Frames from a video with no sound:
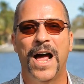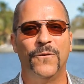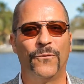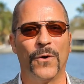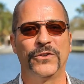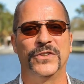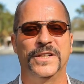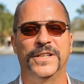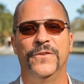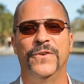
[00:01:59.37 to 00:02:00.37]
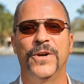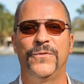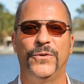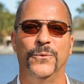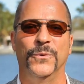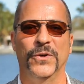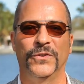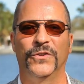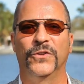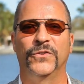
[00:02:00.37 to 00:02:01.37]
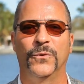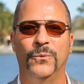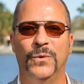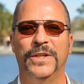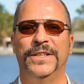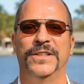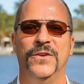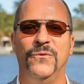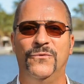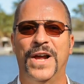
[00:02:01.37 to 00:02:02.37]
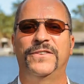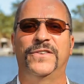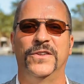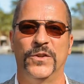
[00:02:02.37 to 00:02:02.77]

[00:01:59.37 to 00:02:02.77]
Unfortunately, very few realtors are willing to invest in